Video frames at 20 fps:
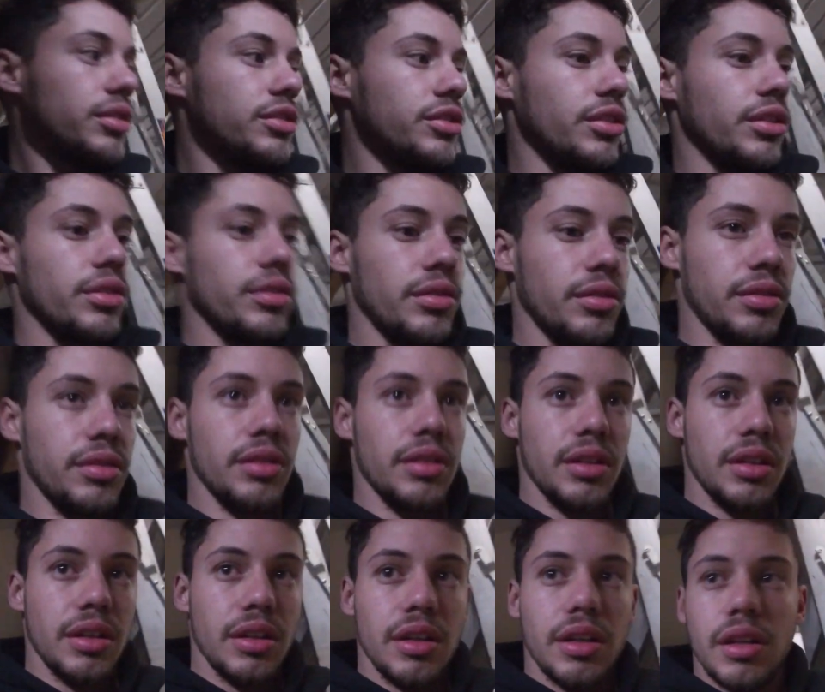So
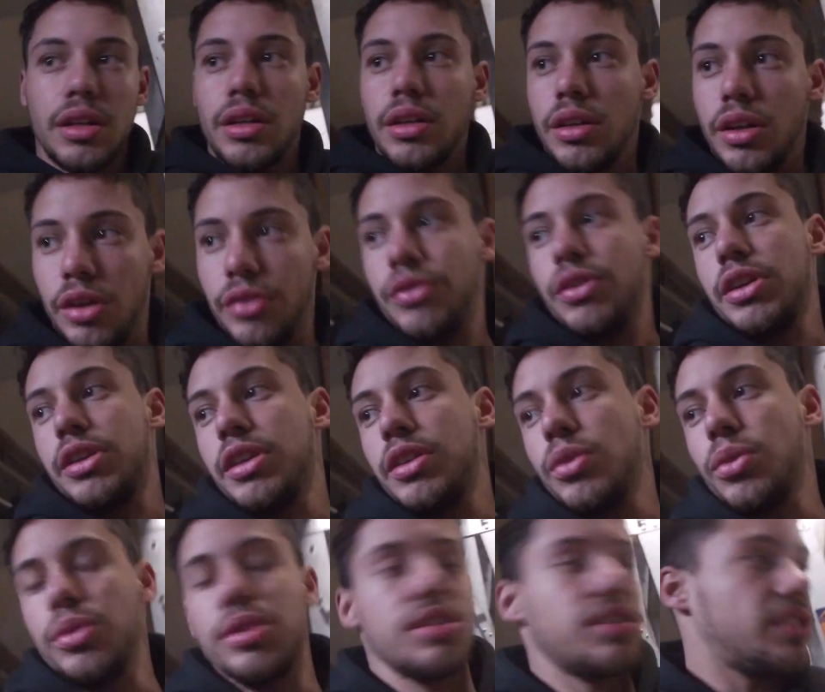hopefully I
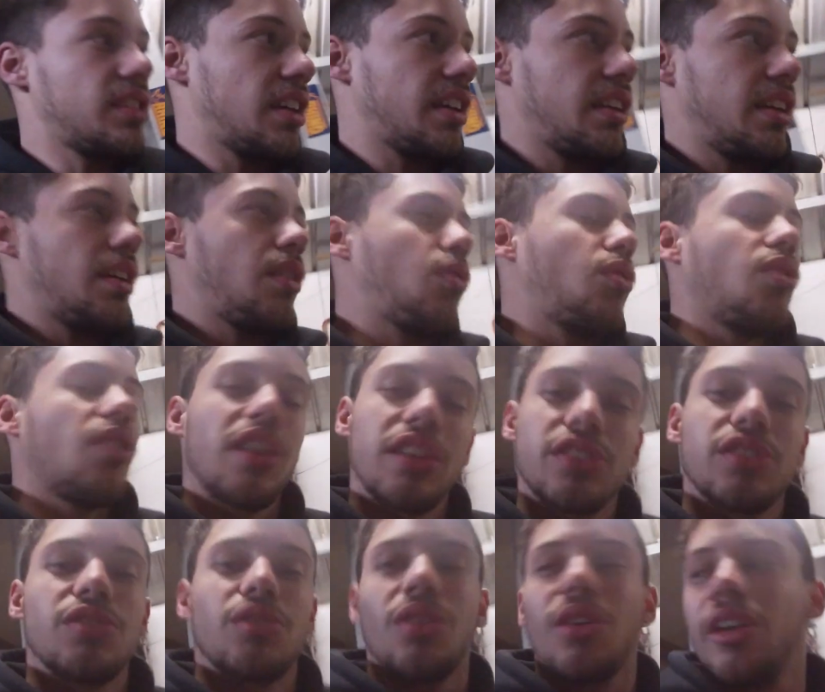get all this done and it
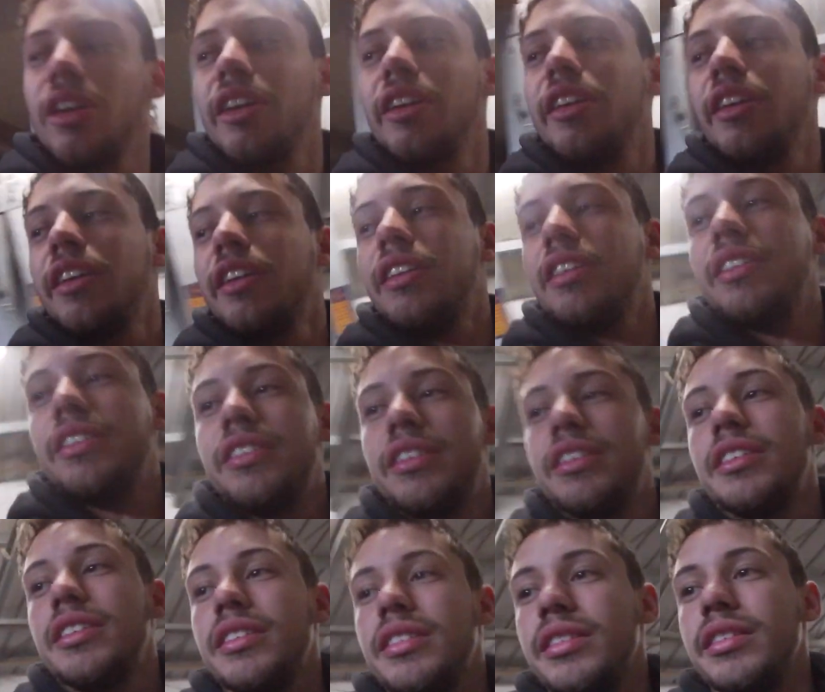runs right
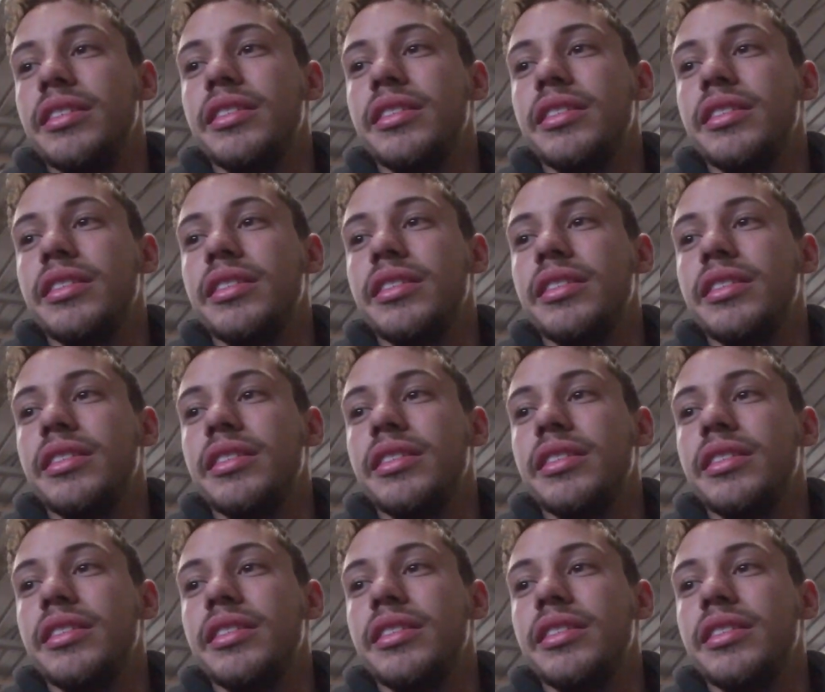and